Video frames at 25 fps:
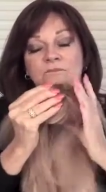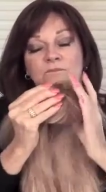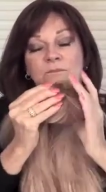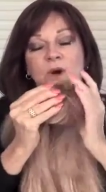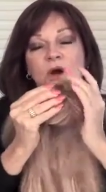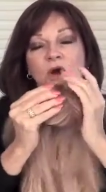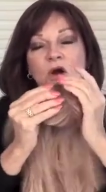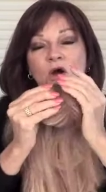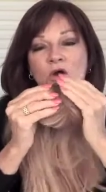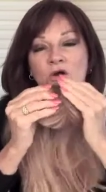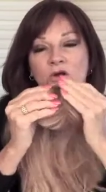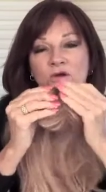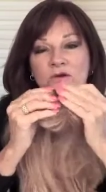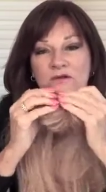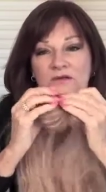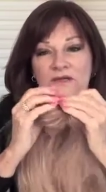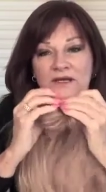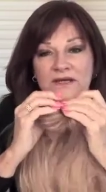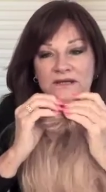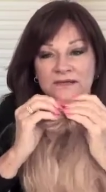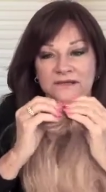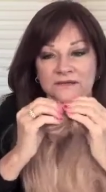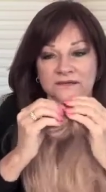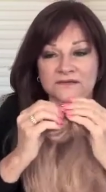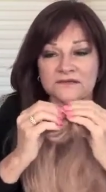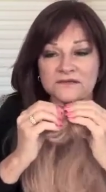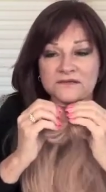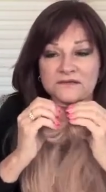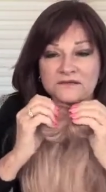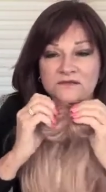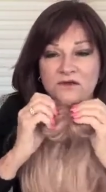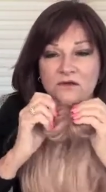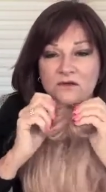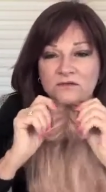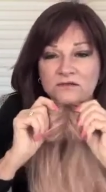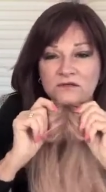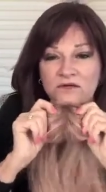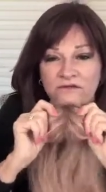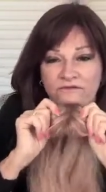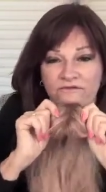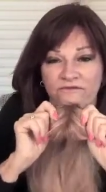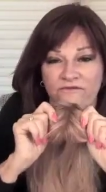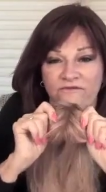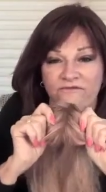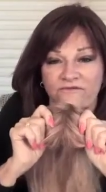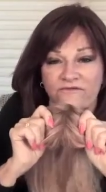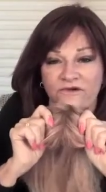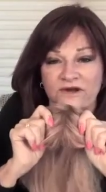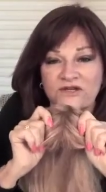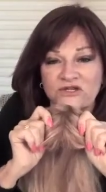part line. This is called our
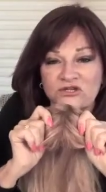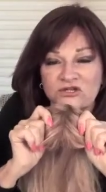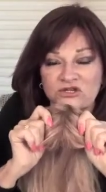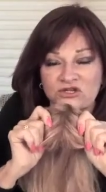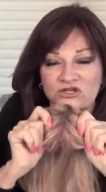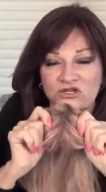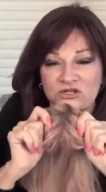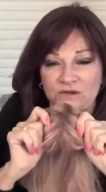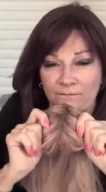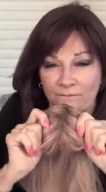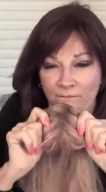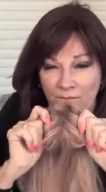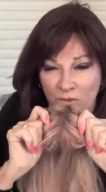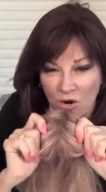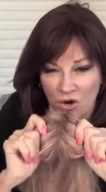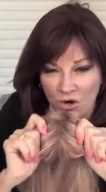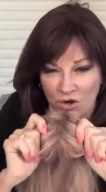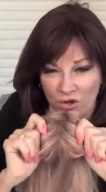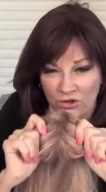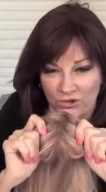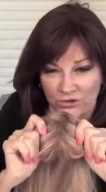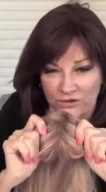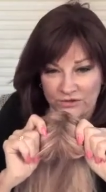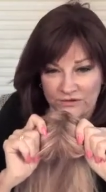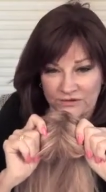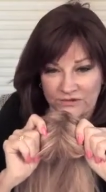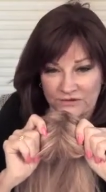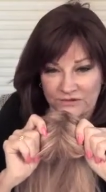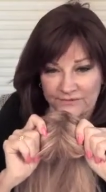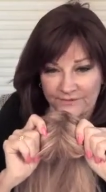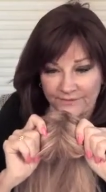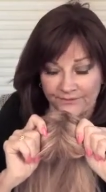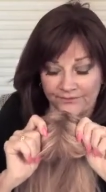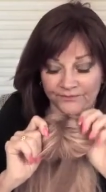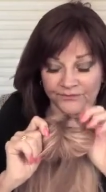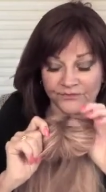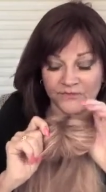French part.